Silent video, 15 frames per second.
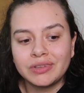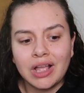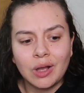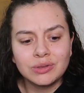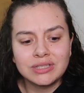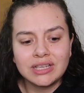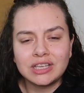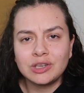
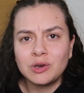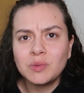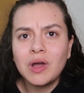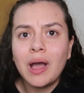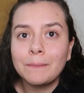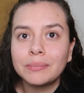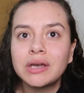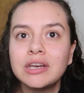I was like you know
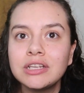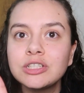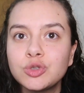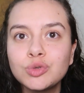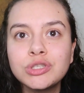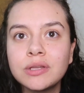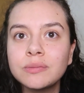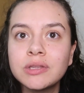what I'm gonna
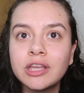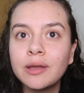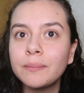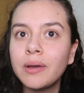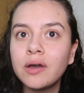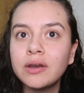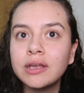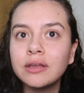do something
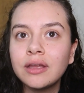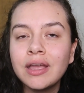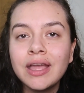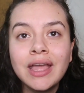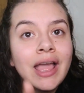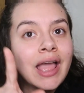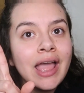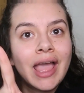about it
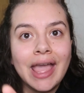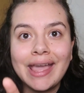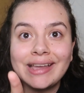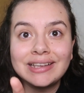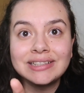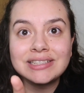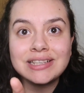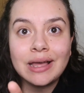
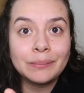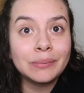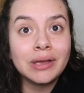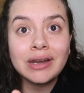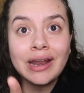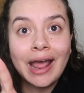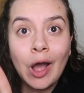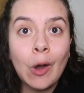and I'm
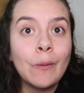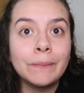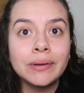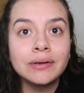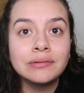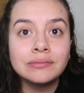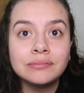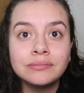gonna help
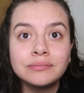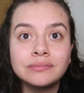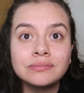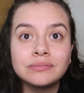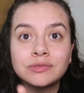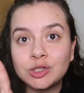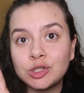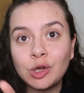
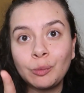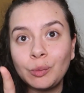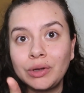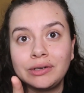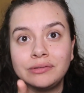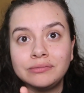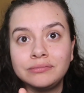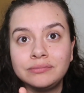
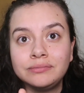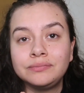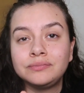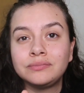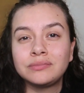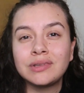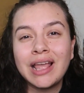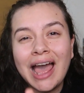someone
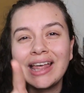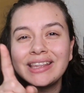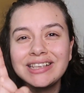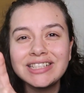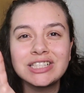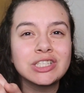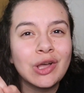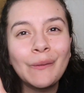at
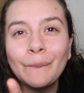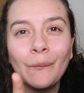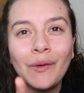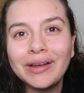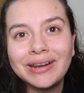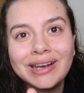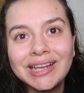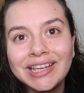least
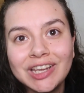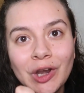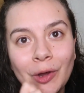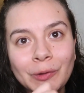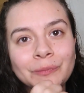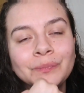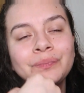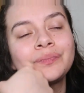someone you
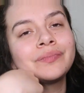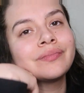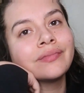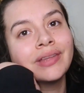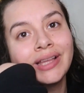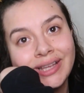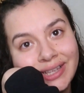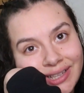know
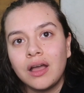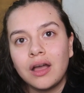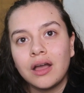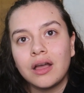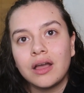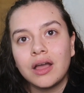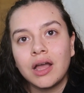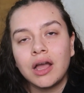
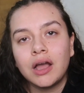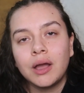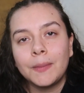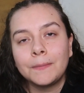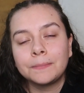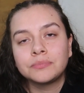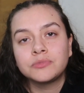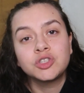
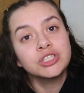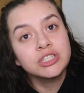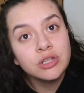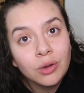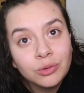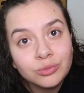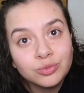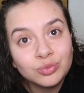um, just
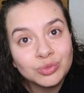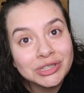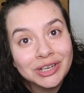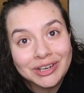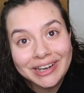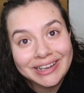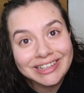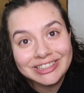know we
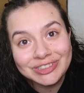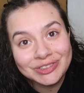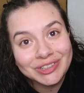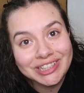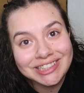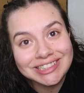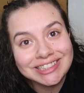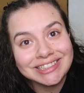are gonna do
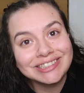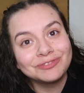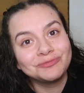it